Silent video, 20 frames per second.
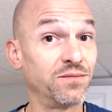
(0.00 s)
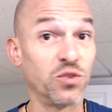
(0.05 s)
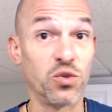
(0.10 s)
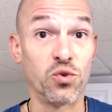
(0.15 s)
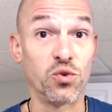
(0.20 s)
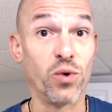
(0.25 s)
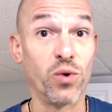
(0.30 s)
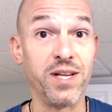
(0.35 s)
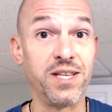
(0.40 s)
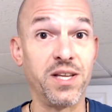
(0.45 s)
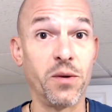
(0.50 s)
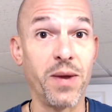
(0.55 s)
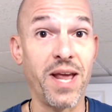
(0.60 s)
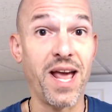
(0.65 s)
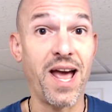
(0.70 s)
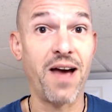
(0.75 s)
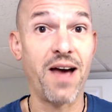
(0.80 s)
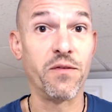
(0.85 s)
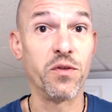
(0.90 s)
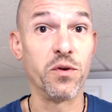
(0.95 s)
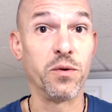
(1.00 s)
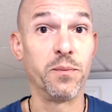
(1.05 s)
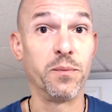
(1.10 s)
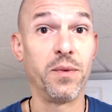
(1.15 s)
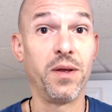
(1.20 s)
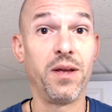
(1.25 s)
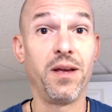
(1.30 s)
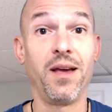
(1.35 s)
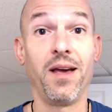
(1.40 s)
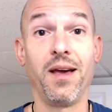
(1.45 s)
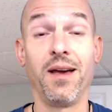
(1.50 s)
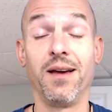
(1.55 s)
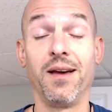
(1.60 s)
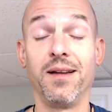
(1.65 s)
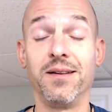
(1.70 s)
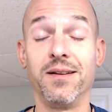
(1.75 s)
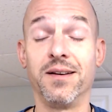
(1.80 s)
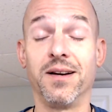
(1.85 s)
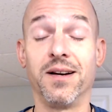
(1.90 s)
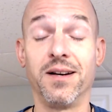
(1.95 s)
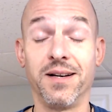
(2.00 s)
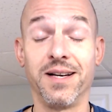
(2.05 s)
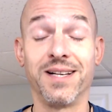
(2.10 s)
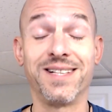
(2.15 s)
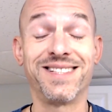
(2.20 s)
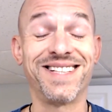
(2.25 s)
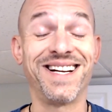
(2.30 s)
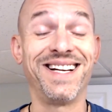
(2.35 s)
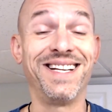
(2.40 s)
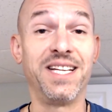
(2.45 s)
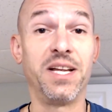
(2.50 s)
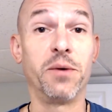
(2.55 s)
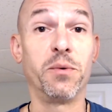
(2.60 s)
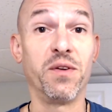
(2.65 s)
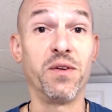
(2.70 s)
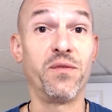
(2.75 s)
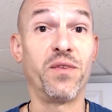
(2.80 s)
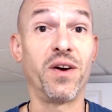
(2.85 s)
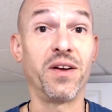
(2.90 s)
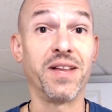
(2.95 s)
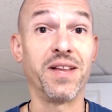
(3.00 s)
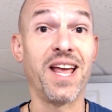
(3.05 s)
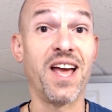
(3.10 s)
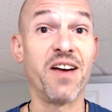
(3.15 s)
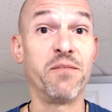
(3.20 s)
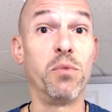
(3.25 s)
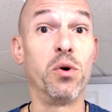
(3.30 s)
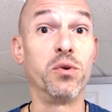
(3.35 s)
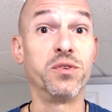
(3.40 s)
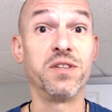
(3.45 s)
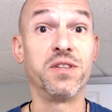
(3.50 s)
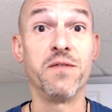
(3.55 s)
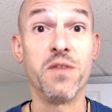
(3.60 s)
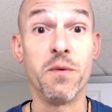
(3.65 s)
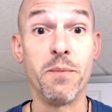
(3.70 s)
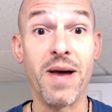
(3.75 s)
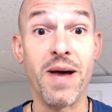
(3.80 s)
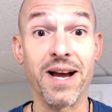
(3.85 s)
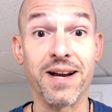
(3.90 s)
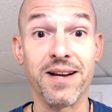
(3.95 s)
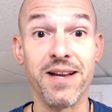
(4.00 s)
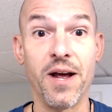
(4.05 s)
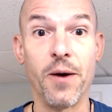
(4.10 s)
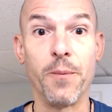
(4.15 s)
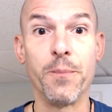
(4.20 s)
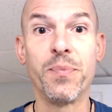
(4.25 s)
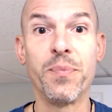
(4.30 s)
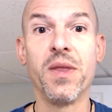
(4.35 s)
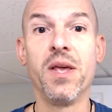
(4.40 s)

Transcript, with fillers: Great that we have them and uh, excited that we finally have most of them back now.